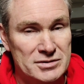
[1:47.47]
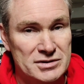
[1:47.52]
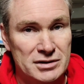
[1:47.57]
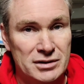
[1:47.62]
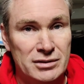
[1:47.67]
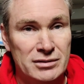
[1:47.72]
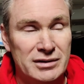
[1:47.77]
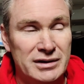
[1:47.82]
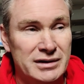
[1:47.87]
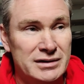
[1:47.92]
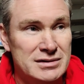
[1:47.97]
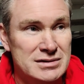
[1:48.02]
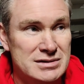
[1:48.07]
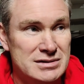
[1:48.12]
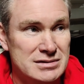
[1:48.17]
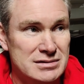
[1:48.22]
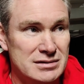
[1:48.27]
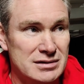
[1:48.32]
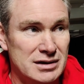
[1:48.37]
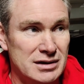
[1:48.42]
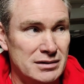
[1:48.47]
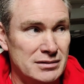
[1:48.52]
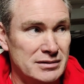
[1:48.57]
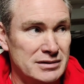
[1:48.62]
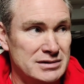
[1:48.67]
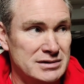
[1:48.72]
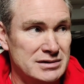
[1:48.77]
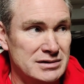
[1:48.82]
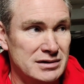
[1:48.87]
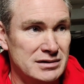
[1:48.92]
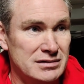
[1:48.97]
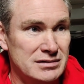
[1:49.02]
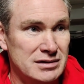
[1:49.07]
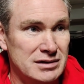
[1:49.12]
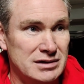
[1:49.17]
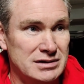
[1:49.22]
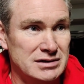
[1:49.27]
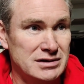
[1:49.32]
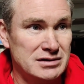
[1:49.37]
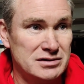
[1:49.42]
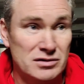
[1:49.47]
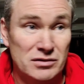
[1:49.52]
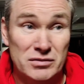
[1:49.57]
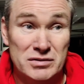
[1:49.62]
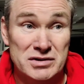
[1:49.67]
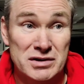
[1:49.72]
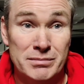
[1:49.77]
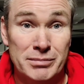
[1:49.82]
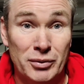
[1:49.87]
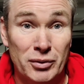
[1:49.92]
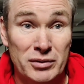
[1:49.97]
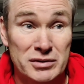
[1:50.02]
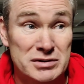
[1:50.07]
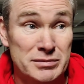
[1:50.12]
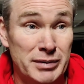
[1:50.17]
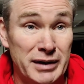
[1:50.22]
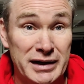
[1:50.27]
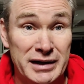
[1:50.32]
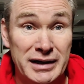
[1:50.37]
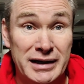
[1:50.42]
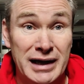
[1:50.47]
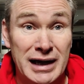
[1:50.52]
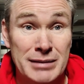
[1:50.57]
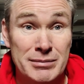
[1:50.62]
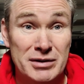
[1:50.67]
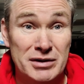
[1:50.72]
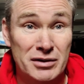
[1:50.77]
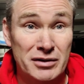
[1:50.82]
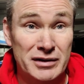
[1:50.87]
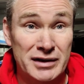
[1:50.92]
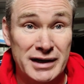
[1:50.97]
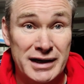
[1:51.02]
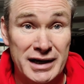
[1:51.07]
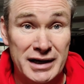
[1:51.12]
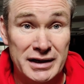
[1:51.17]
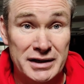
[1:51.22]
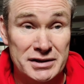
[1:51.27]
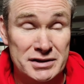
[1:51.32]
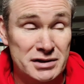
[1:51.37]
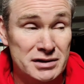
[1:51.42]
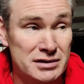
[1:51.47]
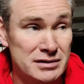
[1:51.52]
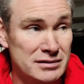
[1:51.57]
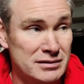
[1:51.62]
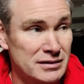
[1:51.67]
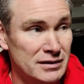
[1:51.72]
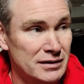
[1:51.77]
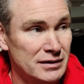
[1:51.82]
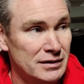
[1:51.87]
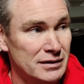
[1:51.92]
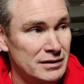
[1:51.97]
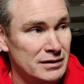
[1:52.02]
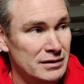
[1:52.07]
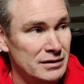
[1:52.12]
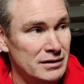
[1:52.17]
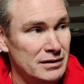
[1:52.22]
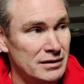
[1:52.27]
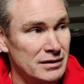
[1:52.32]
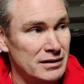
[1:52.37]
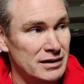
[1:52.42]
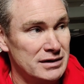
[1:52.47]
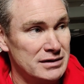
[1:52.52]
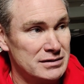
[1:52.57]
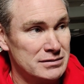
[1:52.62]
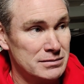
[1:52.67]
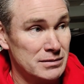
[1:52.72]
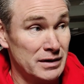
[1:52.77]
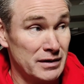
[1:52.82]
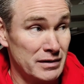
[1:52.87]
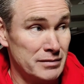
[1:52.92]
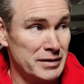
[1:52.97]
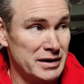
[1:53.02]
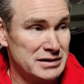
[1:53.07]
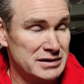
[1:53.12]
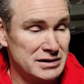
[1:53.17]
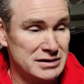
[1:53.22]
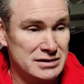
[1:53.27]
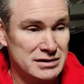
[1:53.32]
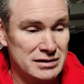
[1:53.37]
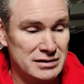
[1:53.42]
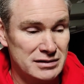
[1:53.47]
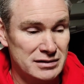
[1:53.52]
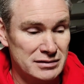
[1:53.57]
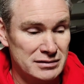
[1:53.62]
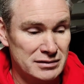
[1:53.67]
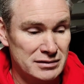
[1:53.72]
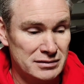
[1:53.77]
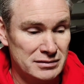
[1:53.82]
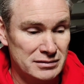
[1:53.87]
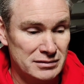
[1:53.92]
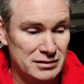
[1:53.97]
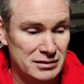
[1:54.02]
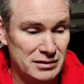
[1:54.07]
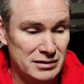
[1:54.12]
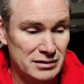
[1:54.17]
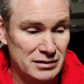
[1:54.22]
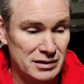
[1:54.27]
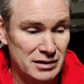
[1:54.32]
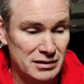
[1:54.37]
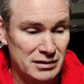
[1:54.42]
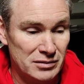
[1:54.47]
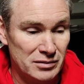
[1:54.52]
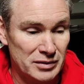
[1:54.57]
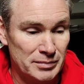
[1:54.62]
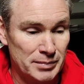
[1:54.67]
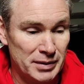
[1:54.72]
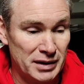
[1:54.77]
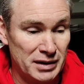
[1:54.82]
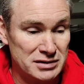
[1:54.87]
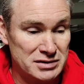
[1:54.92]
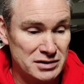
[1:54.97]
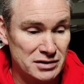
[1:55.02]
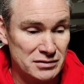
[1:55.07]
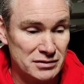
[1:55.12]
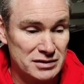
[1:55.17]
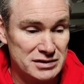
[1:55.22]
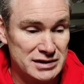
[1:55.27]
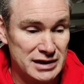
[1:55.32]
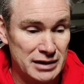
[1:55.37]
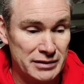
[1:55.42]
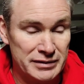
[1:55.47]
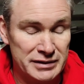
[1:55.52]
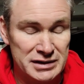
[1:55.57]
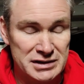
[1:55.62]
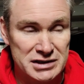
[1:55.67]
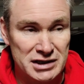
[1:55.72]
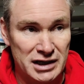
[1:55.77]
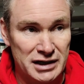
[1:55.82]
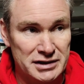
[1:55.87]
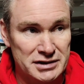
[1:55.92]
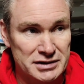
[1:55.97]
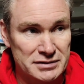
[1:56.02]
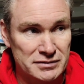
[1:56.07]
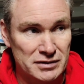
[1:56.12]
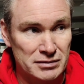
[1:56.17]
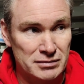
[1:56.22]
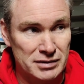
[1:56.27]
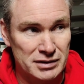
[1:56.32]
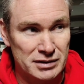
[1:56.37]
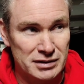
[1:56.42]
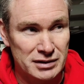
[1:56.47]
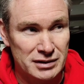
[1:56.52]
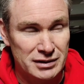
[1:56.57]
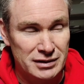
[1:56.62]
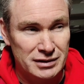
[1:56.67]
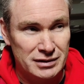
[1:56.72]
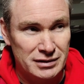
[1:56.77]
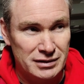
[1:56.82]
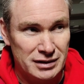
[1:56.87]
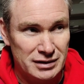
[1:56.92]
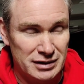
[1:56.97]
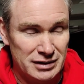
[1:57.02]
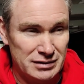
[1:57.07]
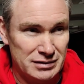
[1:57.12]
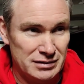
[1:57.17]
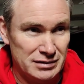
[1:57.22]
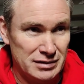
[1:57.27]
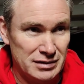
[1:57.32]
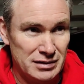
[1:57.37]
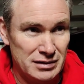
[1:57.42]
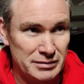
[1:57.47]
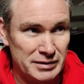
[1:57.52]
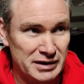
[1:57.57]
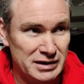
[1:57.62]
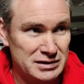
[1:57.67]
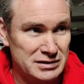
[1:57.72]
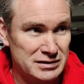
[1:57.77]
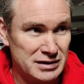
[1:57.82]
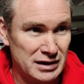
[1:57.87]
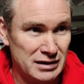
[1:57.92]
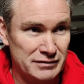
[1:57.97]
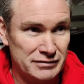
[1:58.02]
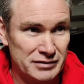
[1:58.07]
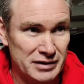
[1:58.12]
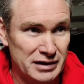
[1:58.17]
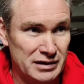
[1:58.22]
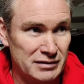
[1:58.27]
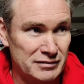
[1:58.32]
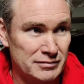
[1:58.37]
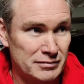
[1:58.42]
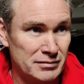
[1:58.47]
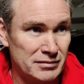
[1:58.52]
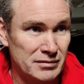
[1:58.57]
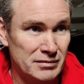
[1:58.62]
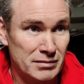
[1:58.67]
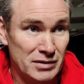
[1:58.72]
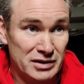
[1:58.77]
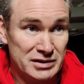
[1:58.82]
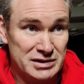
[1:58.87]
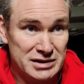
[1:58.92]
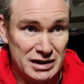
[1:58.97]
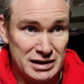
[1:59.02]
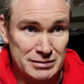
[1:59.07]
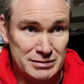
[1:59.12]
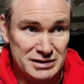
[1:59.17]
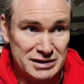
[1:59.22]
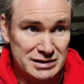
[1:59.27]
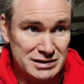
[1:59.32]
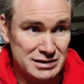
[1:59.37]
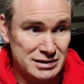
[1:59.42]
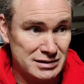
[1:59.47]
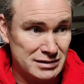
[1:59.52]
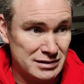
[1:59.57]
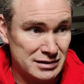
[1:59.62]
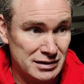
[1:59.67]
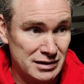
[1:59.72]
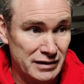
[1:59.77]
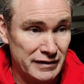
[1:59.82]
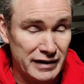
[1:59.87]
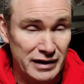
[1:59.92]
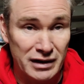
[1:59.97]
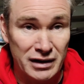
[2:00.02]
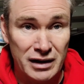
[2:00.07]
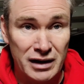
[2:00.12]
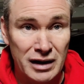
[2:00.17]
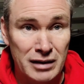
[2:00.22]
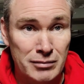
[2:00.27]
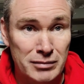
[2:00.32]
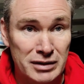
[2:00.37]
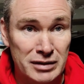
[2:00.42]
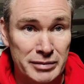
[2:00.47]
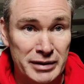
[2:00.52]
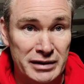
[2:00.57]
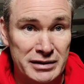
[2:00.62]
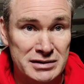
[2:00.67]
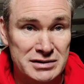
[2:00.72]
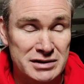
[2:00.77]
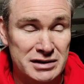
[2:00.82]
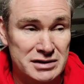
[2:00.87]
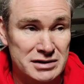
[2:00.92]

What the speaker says: Absolutely. It's always important to play the game and not the occasion, and that's one of the messages that we pass across there in the changing room. But I think the biggest thing for any of my teams is that they are humble about the